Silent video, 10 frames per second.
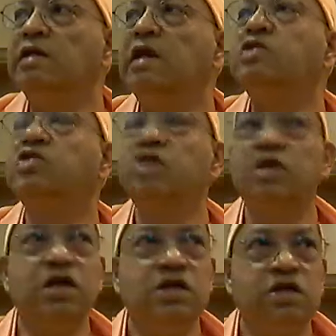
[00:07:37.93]
And
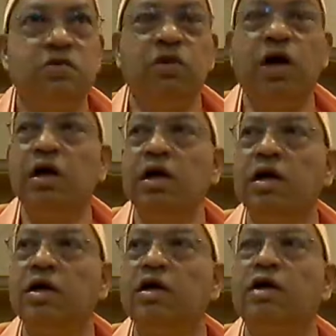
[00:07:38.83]
that's the reason
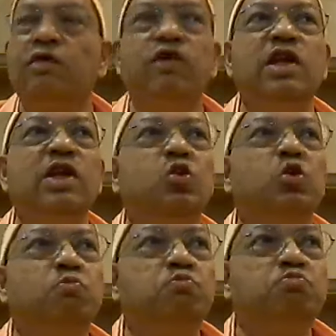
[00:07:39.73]
why we
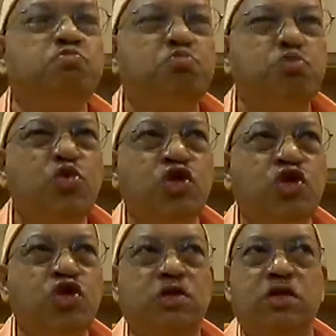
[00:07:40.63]
need to
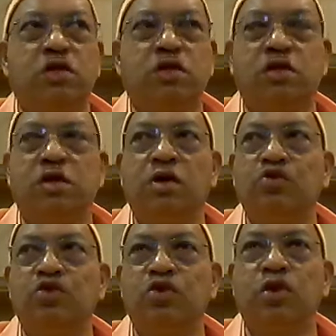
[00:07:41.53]
push it
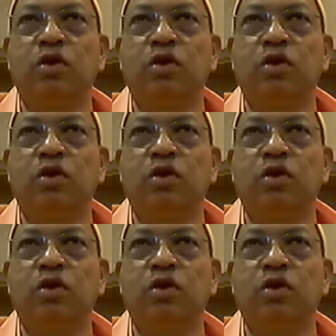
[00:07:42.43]
out.